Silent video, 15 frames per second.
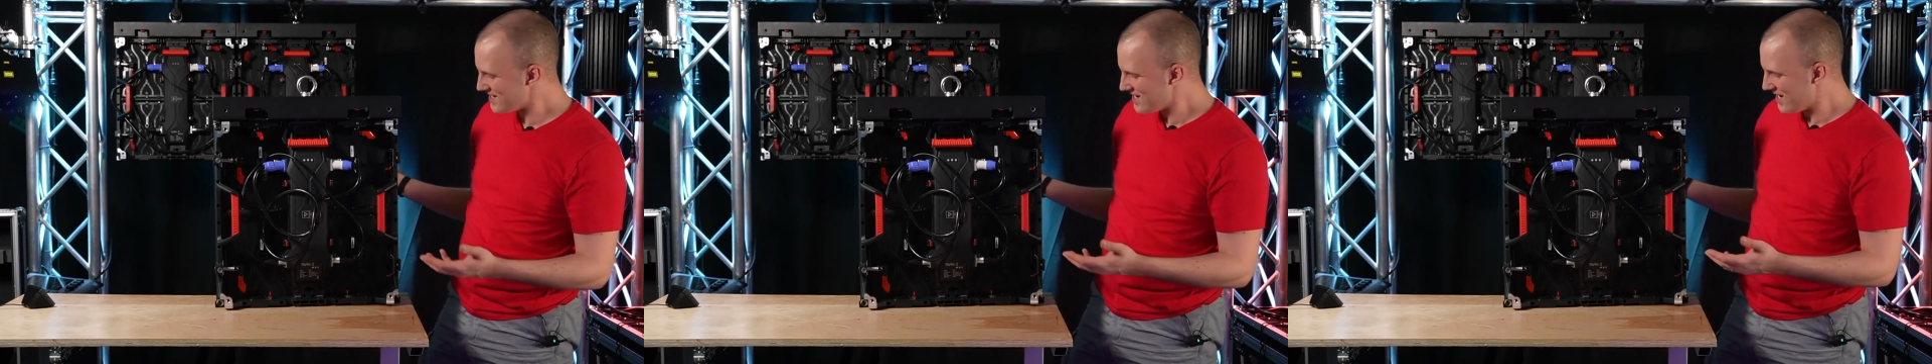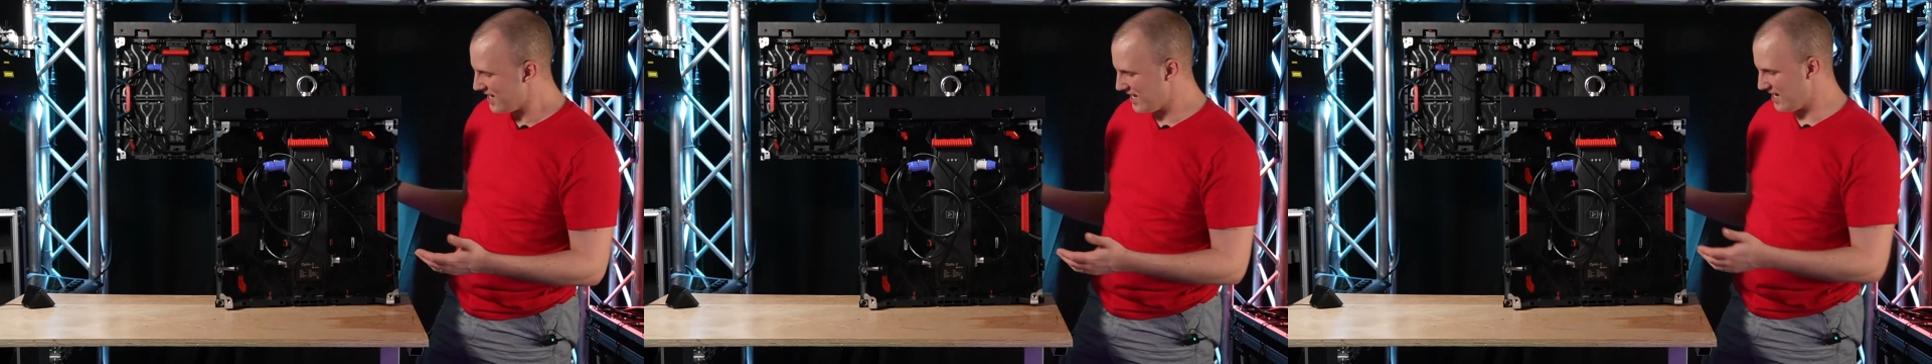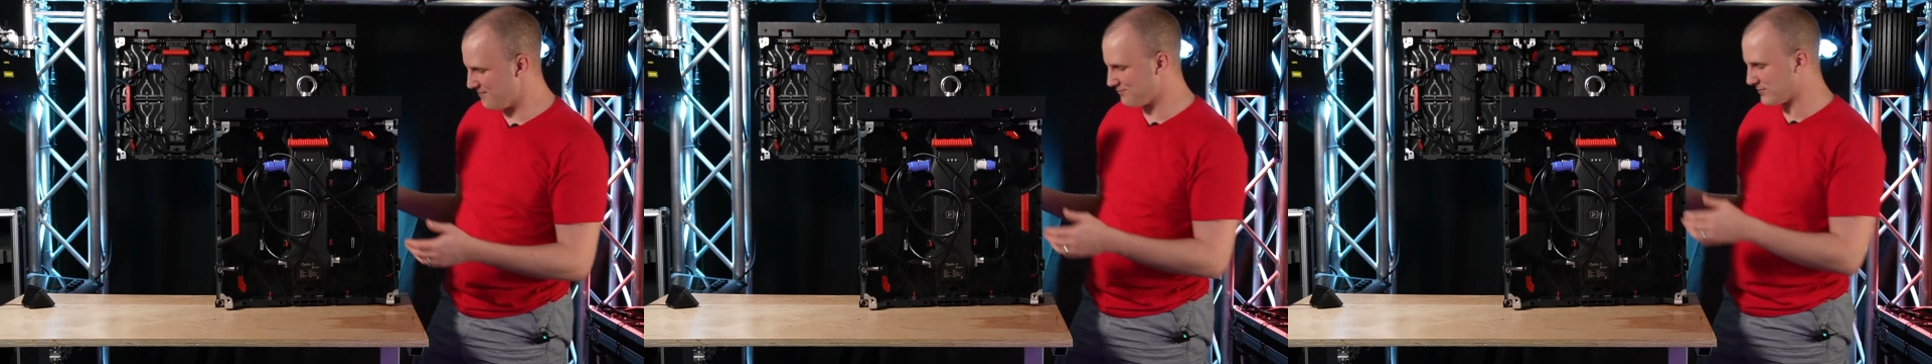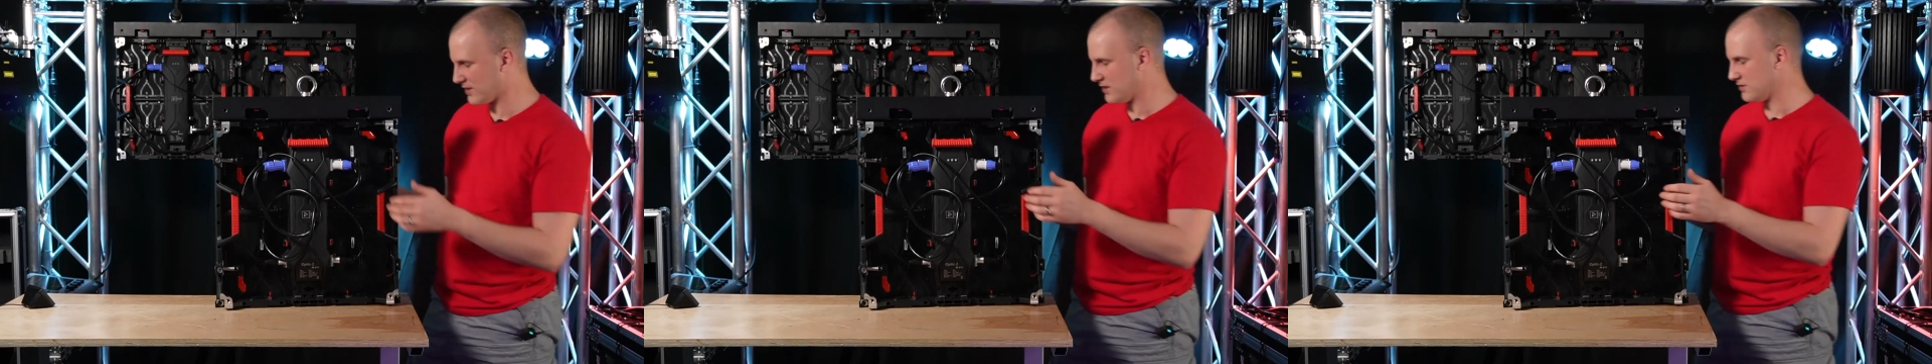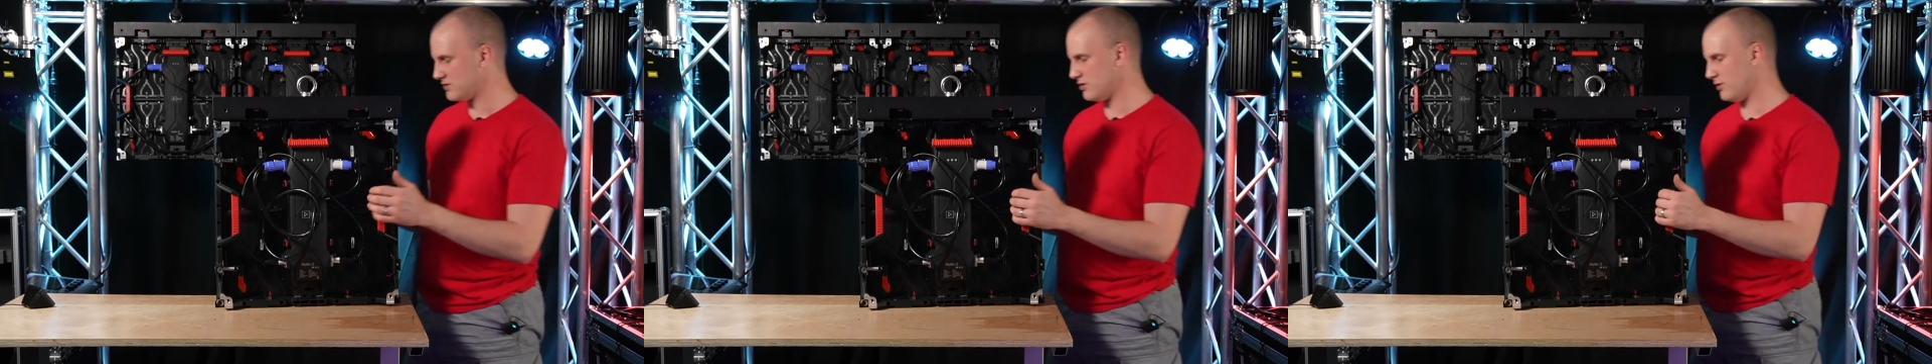Um,
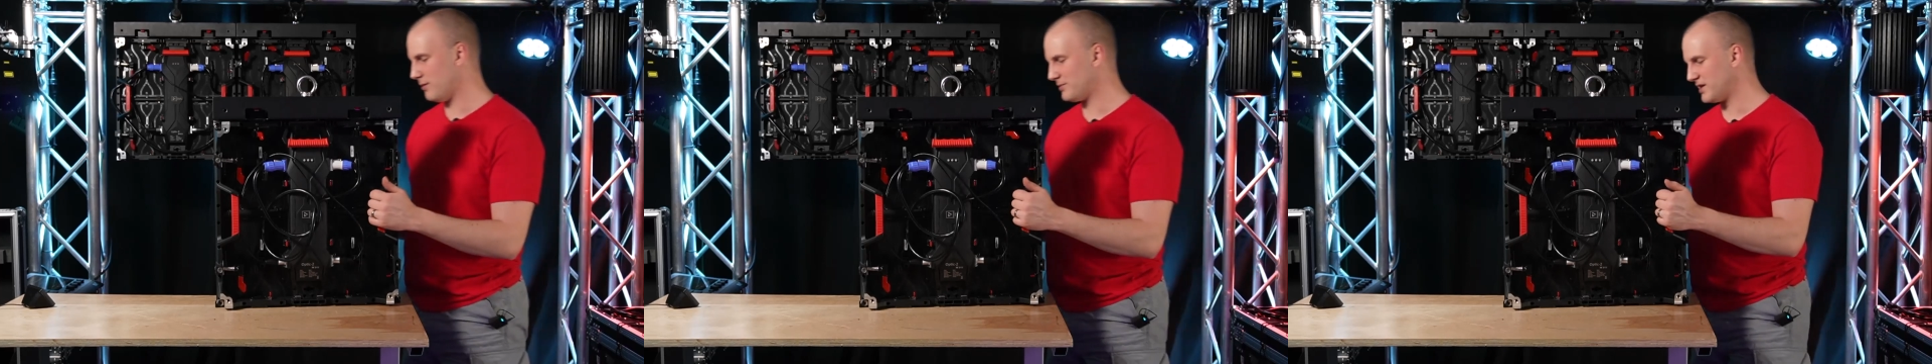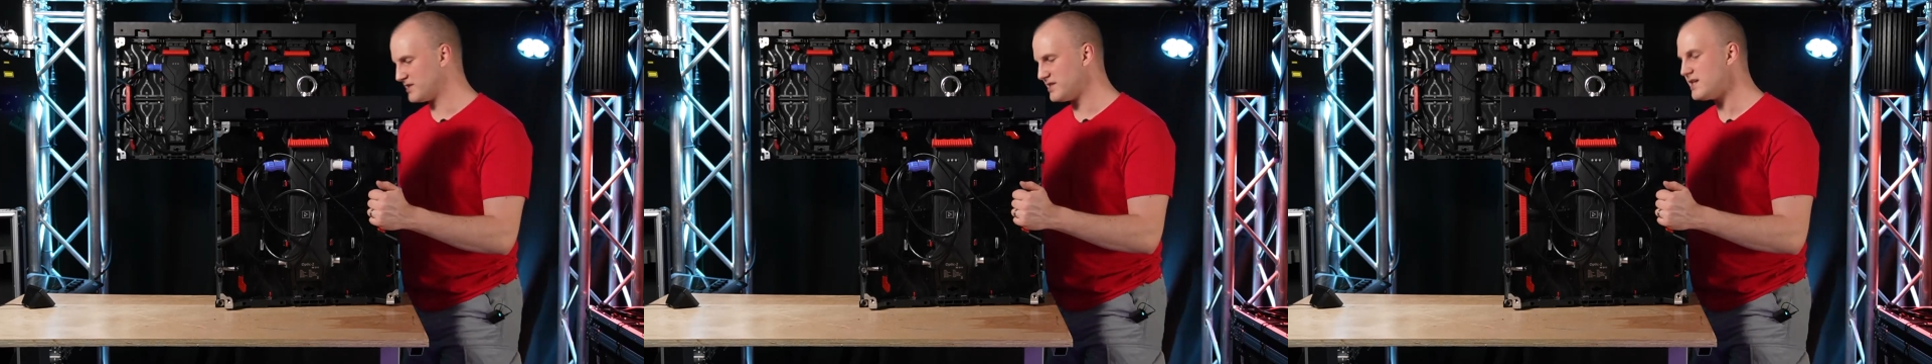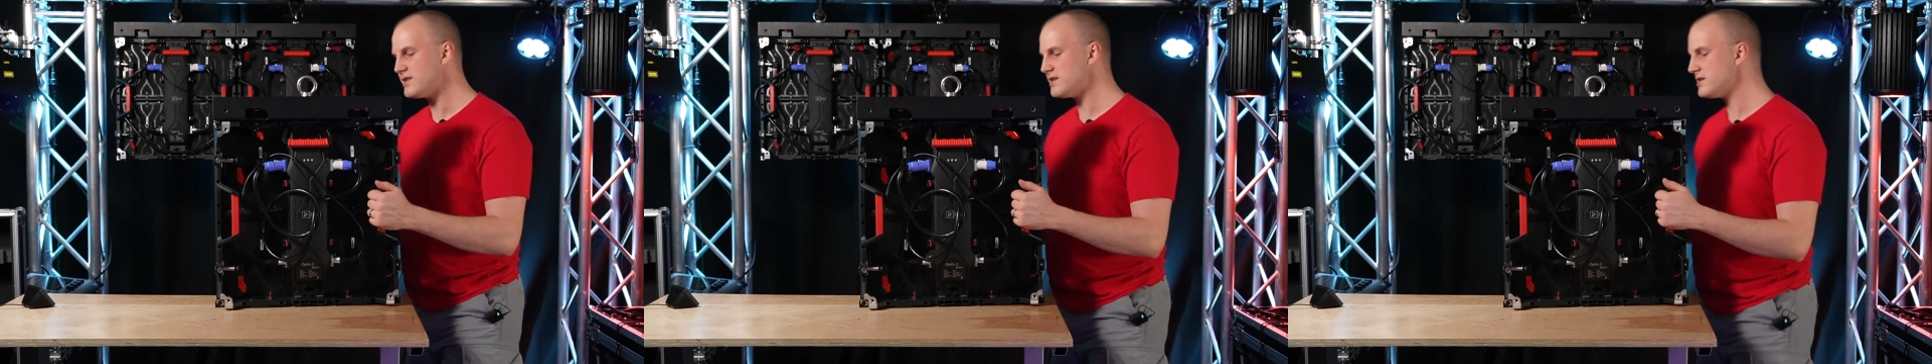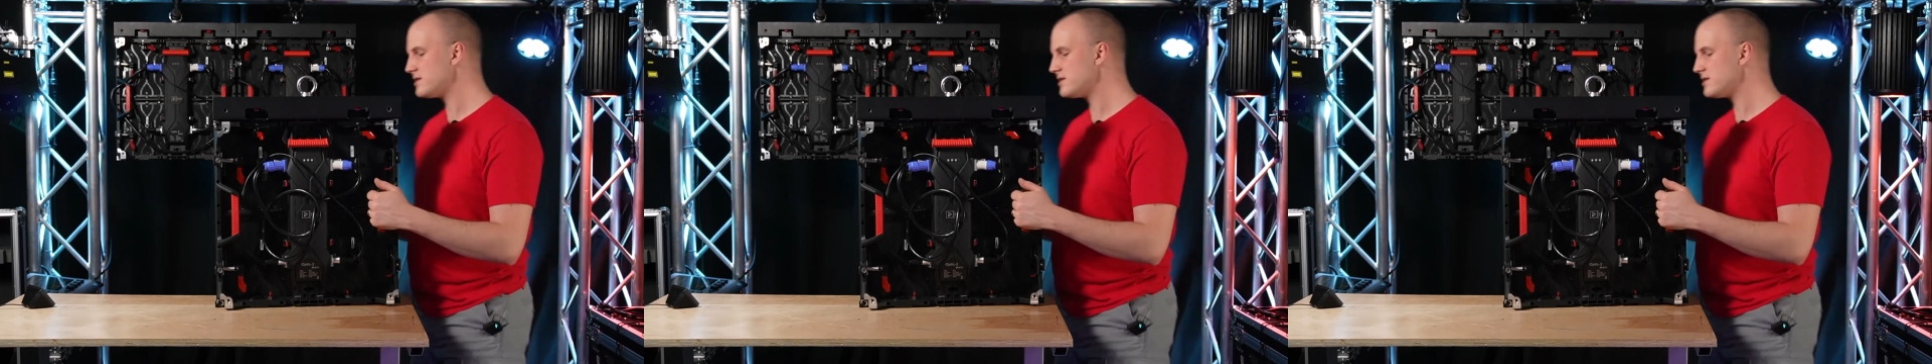so I'm going to take this.